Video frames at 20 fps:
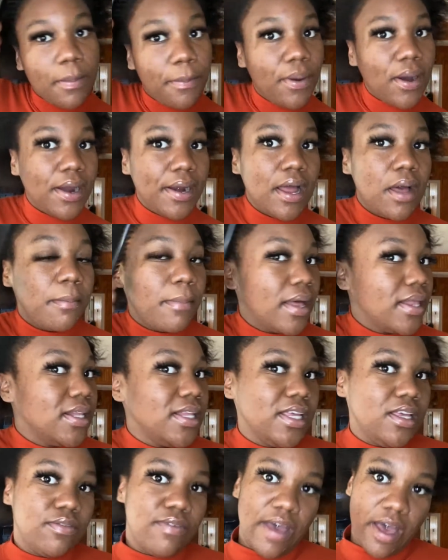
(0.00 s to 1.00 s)
part out my
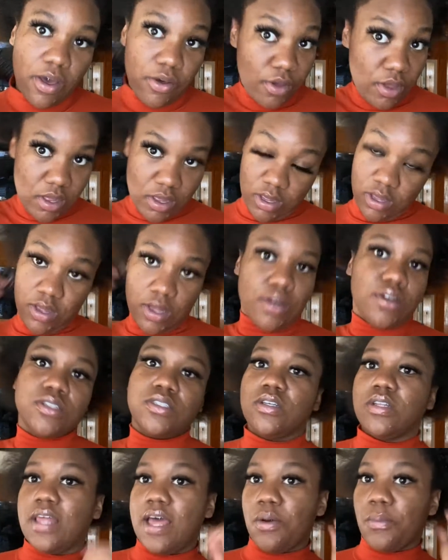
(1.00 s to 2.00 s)
leave out
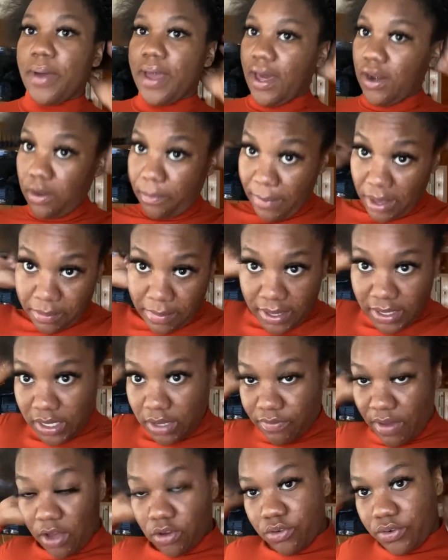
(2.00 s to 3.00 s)
so that way I don't make my
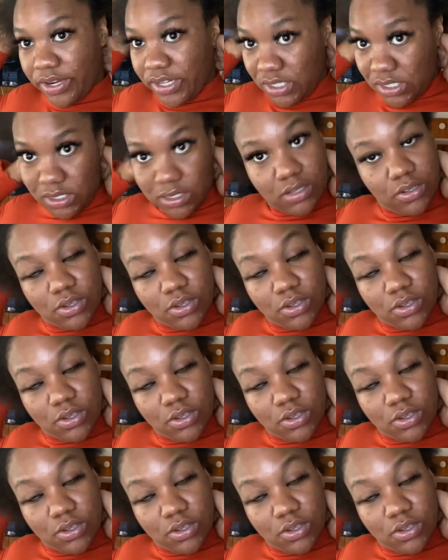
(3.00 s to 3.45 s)
leave out greasy.